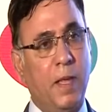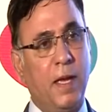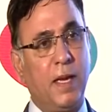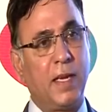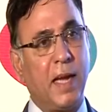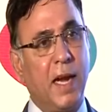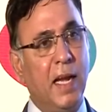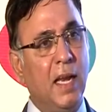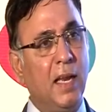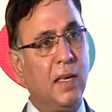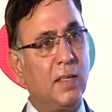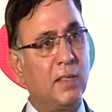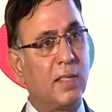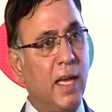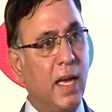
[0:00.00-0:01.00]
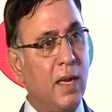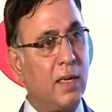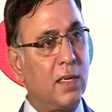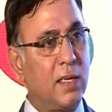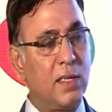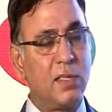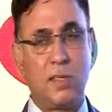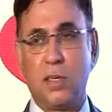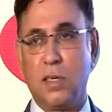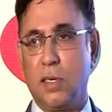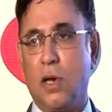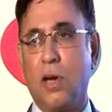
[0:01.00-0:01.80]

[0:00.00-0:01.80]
and kindliness, care, and concern,